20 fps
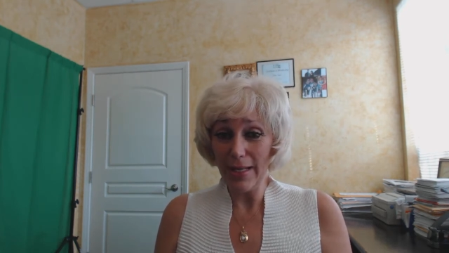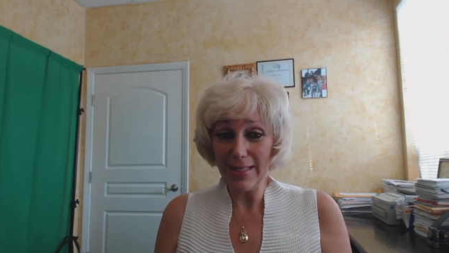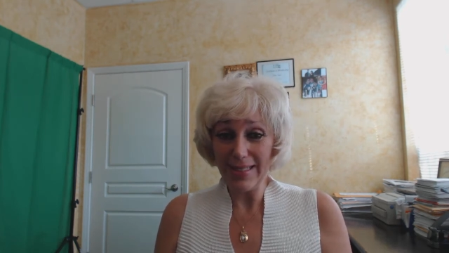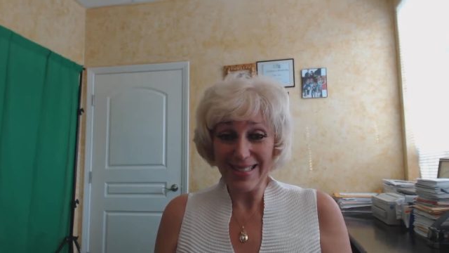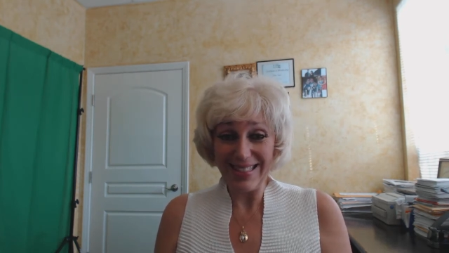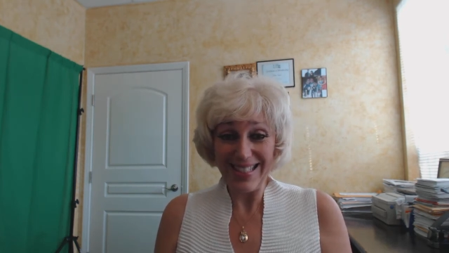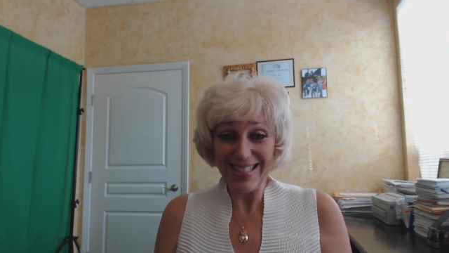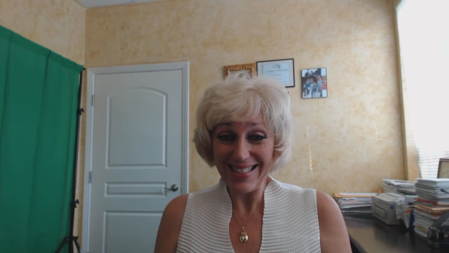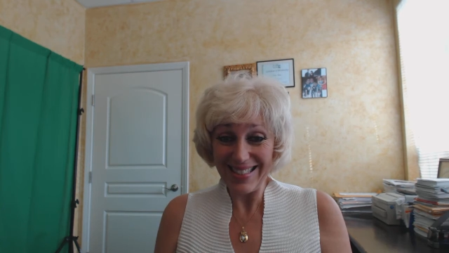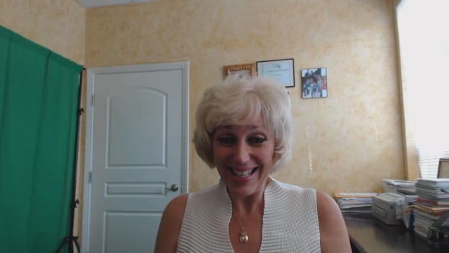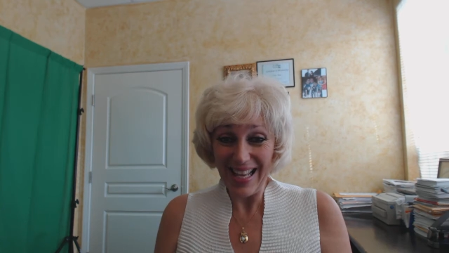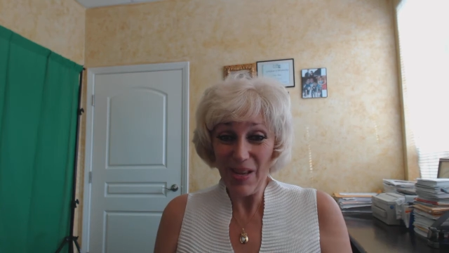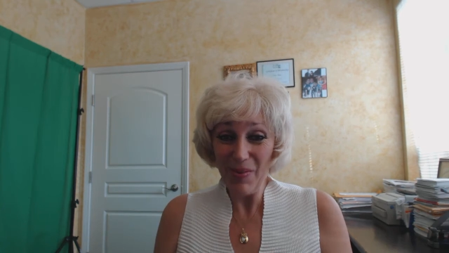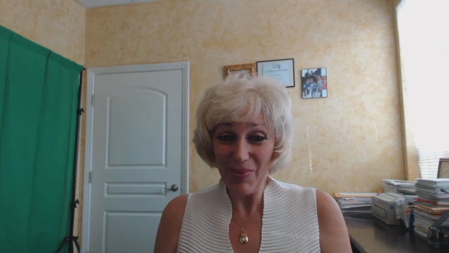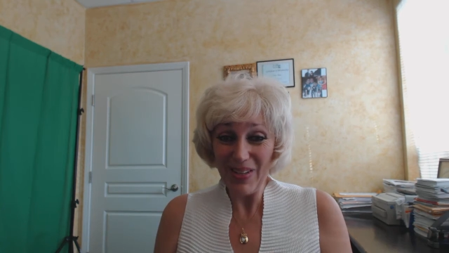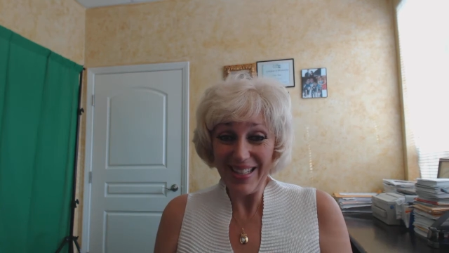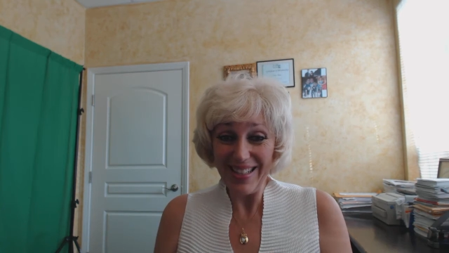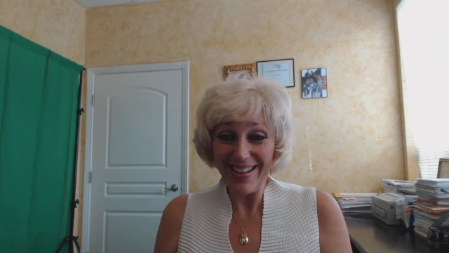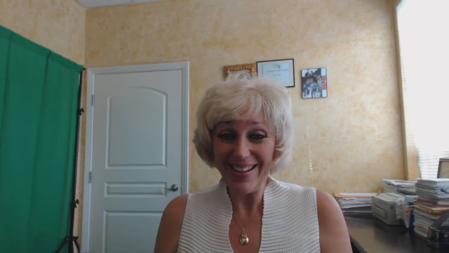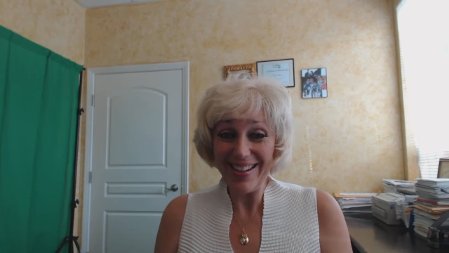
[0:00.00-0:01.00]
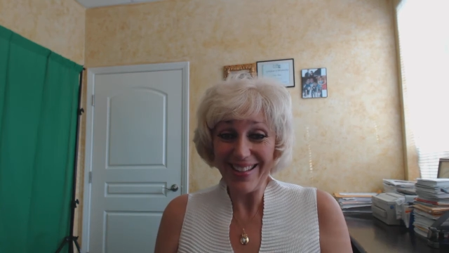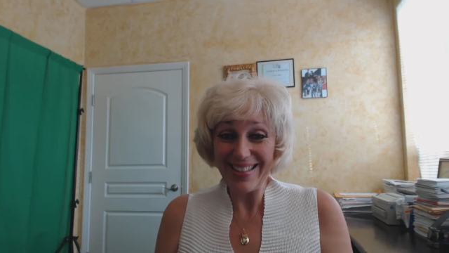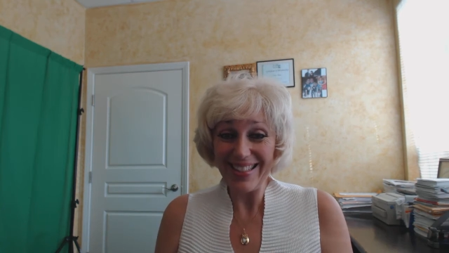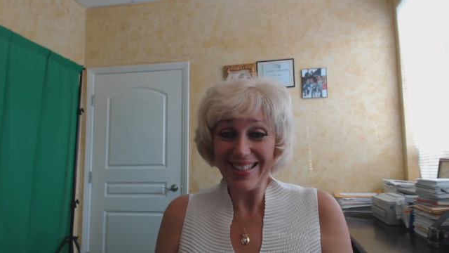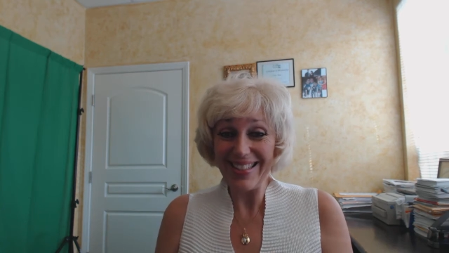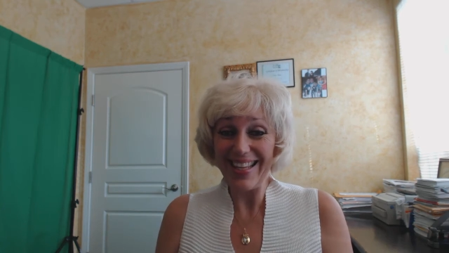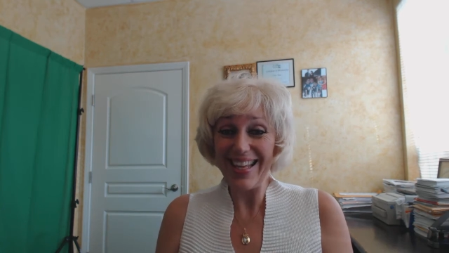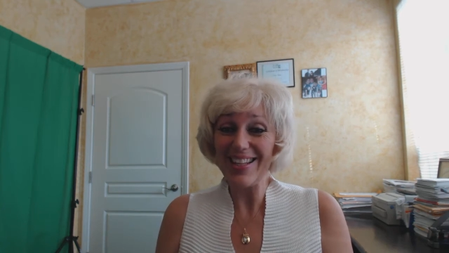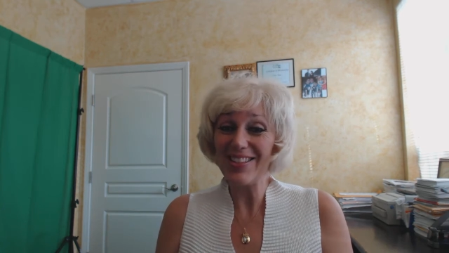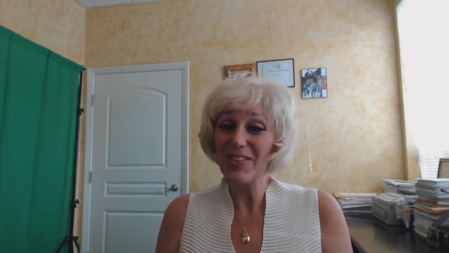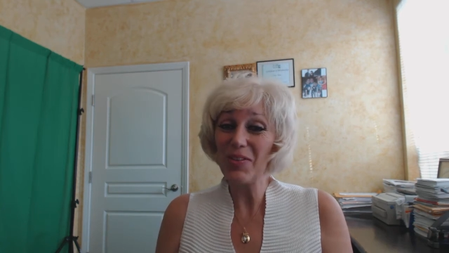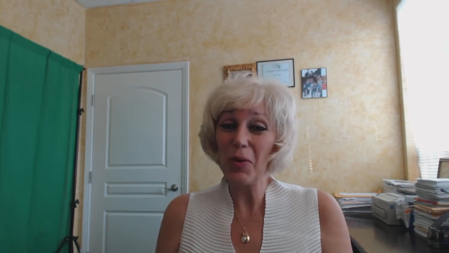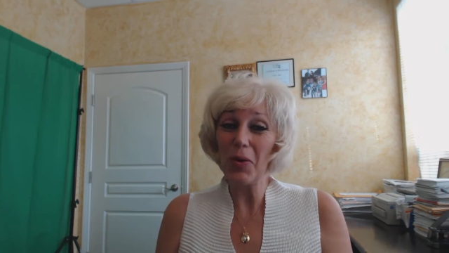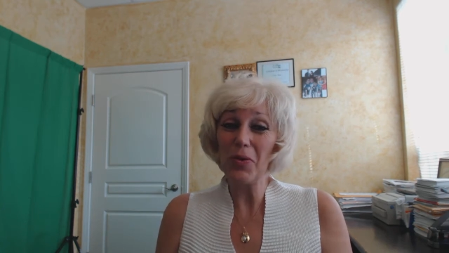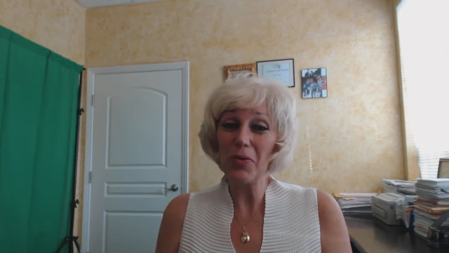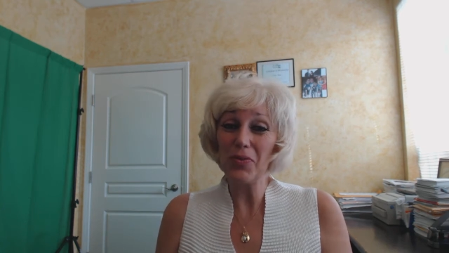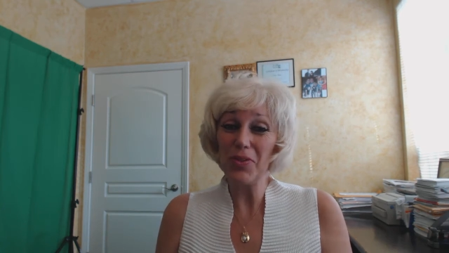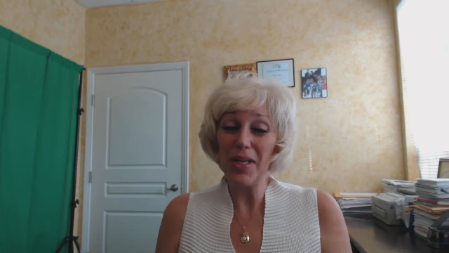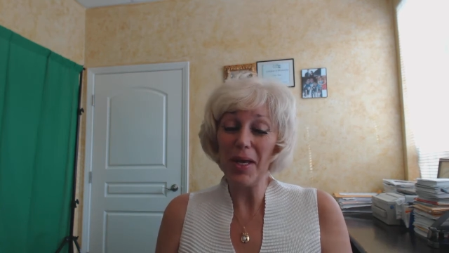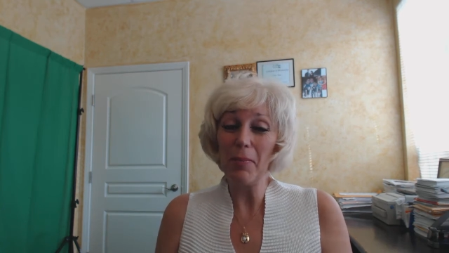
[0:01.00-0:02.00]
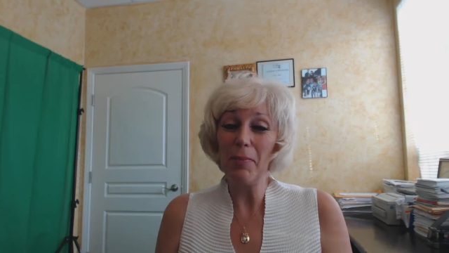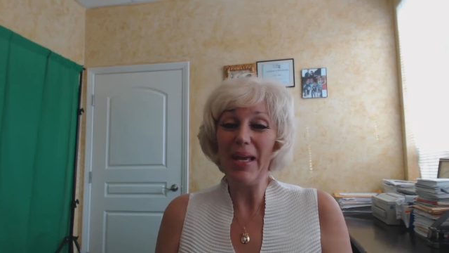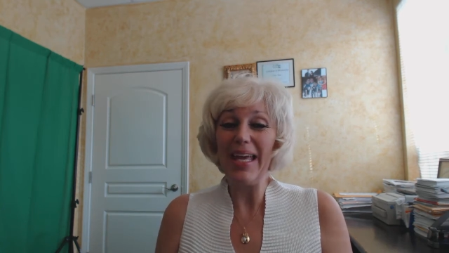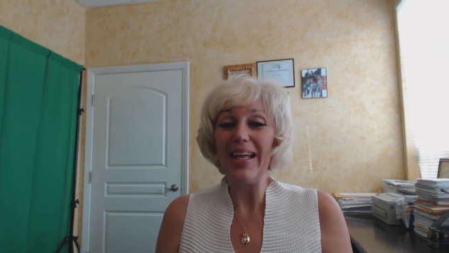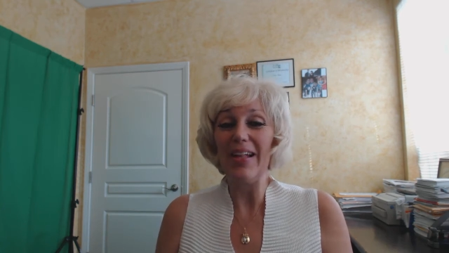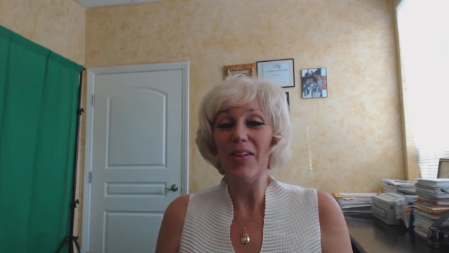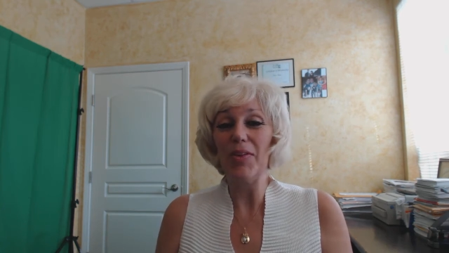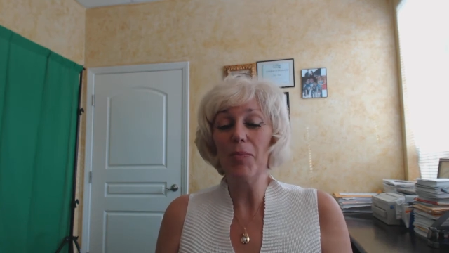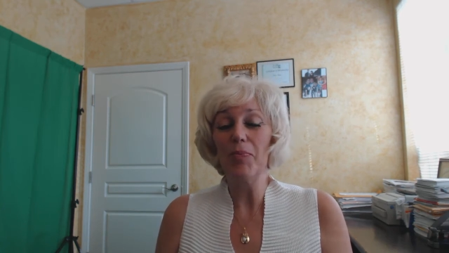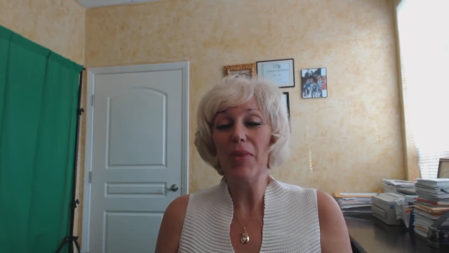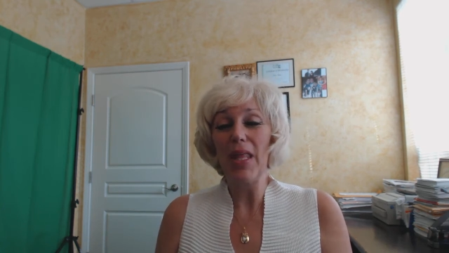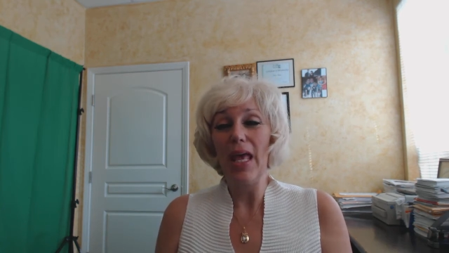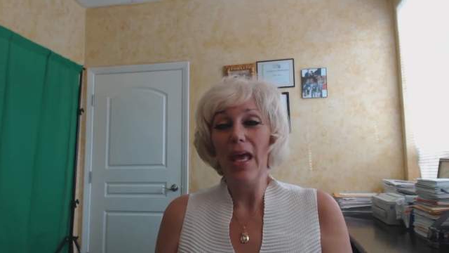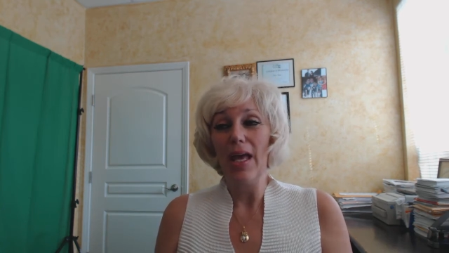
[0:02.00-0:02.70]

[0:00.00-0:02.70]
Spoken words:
It's the same clerk that gets all of their mail.